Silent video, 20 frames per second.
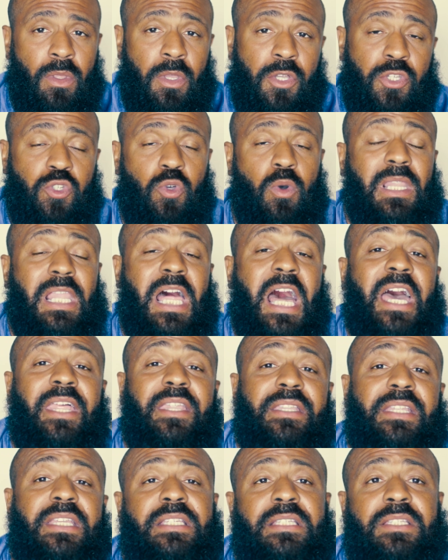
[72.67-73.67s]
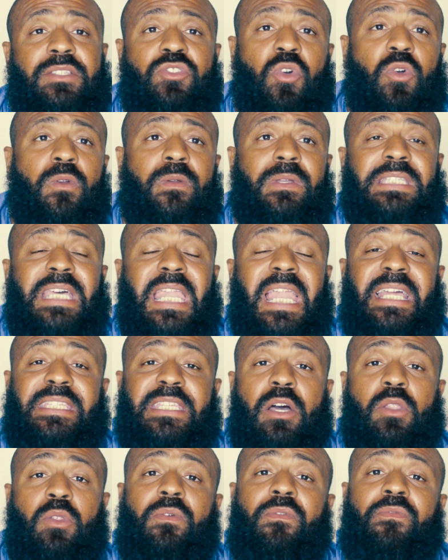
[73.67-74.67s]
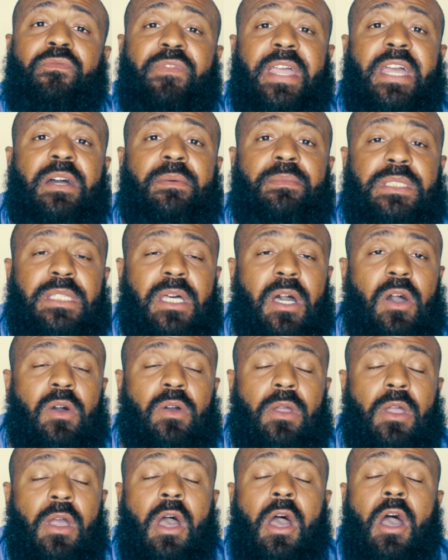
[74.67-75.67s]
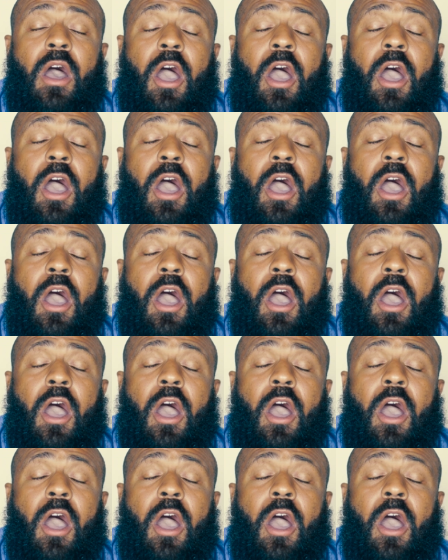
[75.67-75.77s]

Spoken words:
So a lot of these stories that I tell on Fam Talk